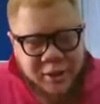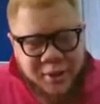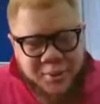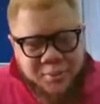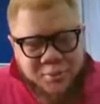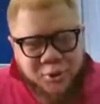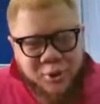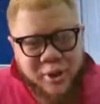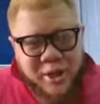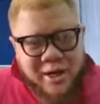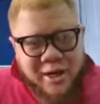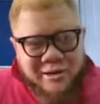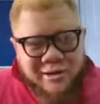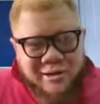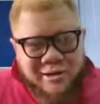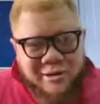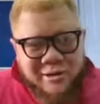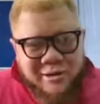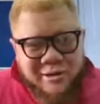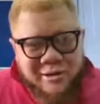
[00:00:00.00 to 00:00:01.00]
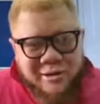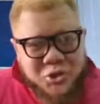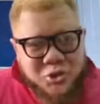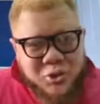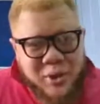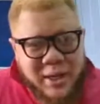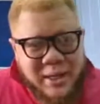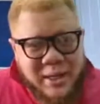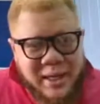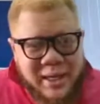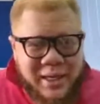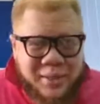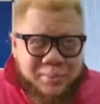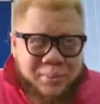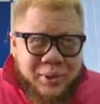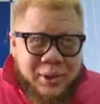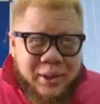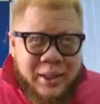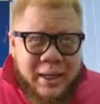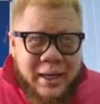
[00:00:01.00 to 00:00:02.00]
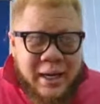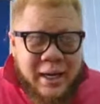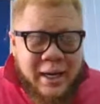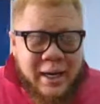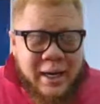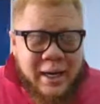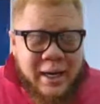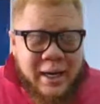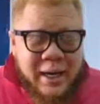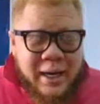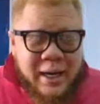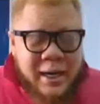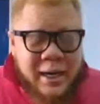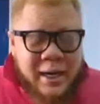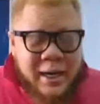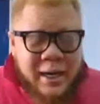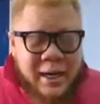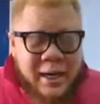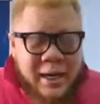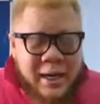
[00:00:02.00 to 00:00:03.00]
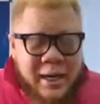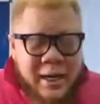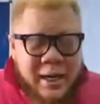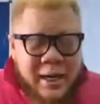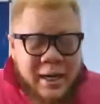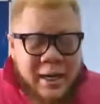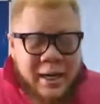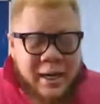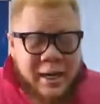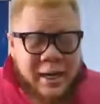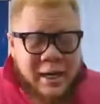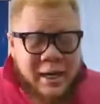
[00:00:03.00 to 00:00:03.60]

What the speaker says: You can refer to an API as